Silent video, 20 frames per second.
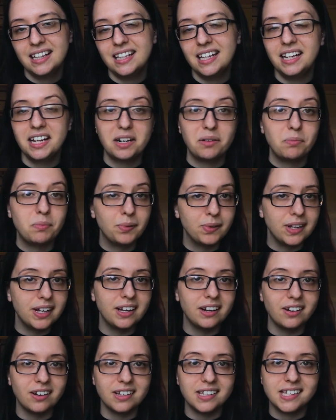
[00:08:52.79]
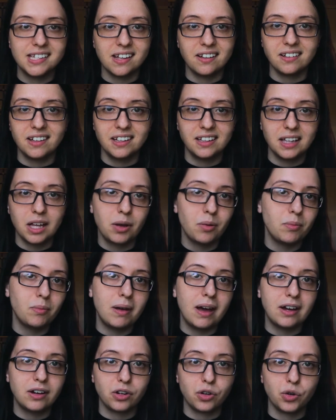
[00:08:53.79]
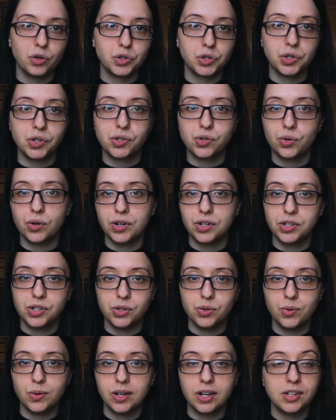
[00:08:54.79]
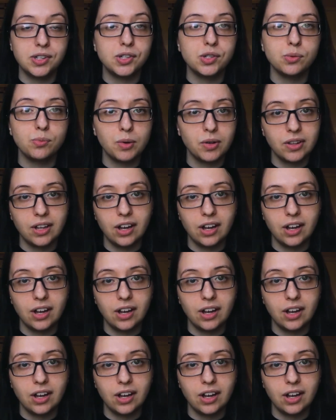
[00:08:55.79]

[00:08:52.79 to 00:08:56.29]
they didn't plan on selling them at a grocery store to a consumer